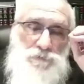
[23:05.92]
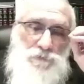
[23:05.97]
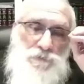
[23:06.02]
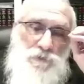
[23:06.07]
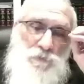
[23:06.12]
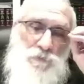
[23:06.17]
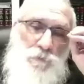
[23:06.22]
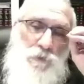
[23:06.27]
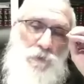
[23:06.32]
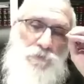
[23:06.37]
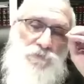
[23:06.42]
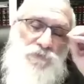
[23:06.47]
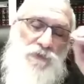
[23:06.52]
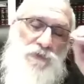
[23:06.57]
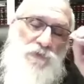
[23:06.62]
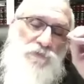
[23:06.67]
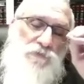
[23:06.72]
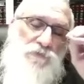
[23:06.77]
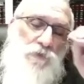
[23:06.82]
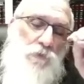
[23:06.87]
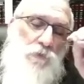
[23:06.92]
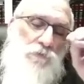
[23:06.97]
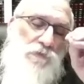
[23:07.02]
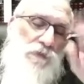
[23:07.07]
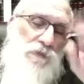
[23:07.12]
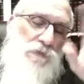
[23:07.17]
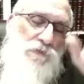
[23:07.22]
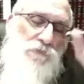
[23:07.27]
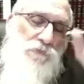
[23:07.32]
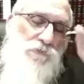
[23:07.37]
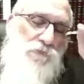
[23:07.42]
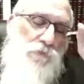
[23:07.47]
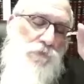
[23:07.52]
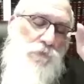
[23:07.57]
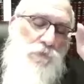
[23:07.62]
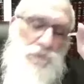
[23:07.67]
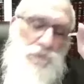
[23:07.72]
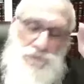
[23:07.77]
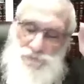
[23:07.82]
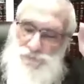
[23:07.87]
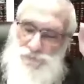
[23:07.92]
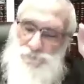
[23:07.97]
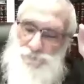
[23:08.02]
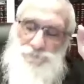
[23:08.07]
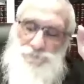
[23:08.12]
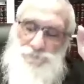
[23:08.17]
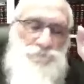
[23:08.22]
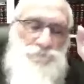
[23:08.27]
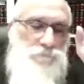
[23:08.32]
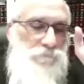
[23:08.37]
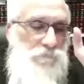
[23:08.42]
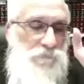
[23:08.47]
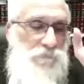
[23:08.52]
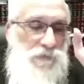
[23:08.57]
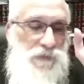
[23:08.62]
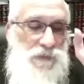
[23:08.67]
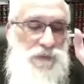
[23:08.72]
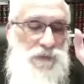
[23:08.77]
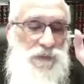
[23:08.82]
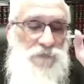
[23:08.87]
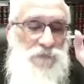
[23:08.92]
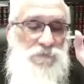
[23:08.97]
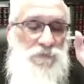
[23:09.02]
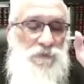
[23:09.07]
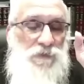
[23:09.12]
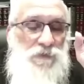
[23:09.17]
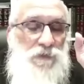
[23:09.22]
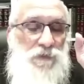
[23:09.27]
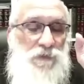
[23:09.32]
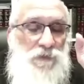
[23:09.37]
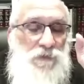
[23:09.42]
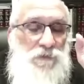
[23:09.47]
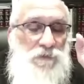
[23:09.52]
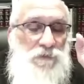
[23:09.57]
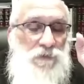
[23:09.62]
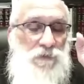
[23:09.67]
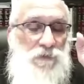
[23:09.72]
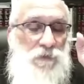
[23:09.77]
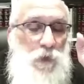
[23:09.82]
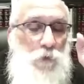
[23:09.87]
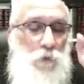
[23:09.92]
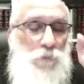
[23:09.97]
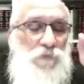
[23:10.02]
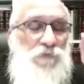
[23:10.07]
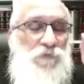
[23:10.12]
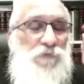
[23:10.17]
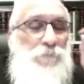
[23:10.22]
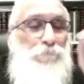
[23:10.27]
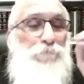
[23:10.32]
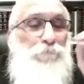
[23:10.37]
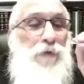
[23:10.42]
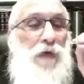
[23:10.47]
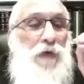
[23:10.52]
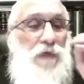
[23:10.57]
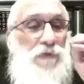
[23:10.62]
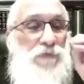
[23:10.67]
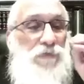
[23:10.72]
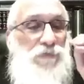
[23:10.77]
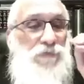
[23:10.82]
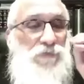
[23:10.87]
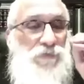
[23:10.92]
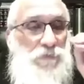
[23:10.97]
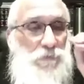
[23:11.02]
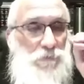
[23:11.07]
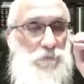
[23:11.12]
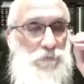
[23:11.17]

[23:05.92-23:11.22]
Gemara says, don't think you're so haughty. Even the lowest bugs,